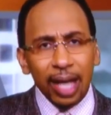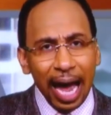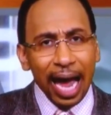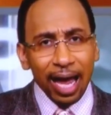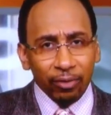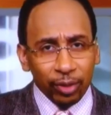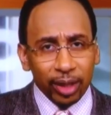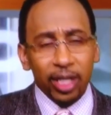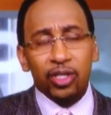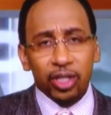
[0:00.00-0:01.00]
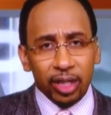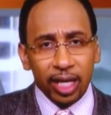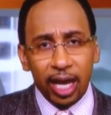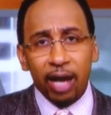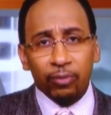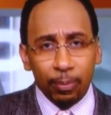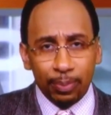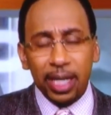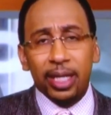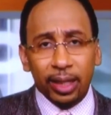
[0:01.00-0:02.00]
I have religiously and
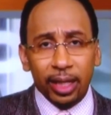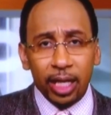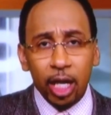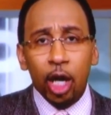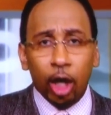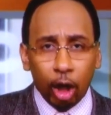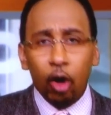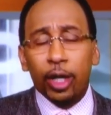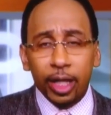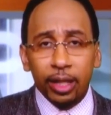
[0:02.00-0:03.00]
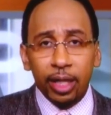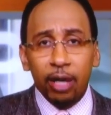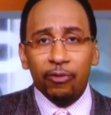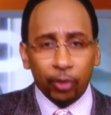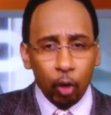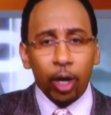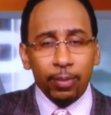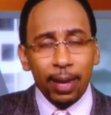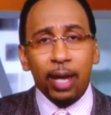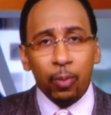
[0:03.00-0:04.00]
repeatedly lauded. Floyd
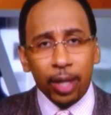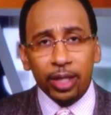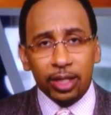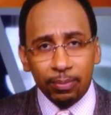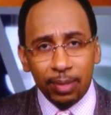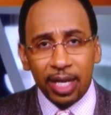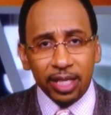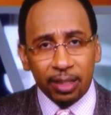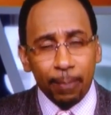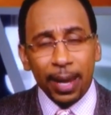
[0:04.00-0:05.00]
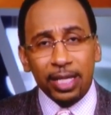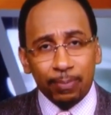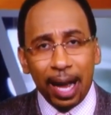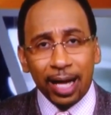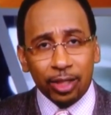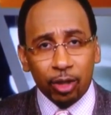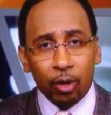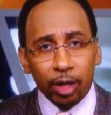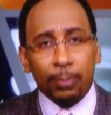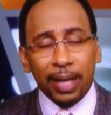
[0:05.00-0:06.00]
Mayweather, to me, is the best boxer
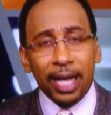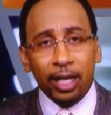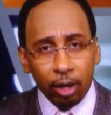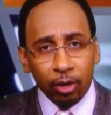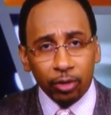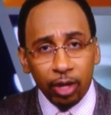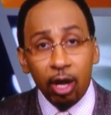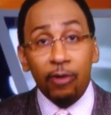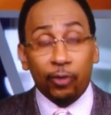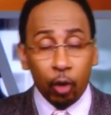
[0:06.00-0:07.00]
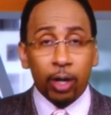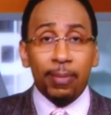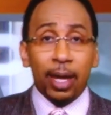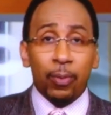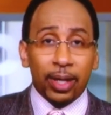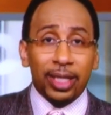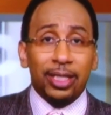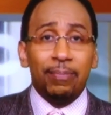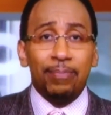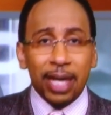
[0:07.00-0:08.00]
on the planet Earth. Floyd Mayweather,
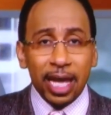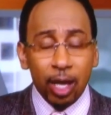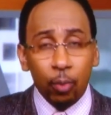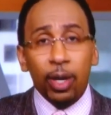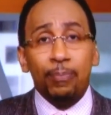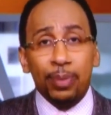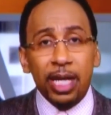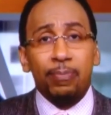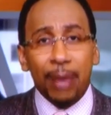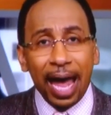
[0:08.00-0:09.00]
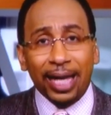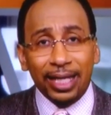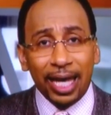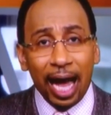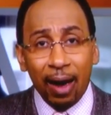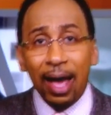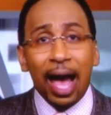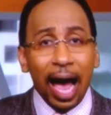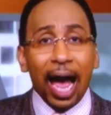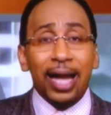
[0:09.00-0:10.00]
to me, would beat Pacquiao.
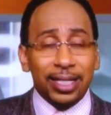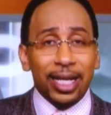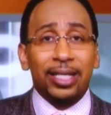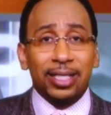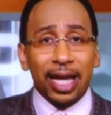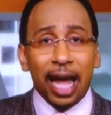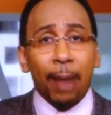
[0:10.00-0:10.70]
I dare say I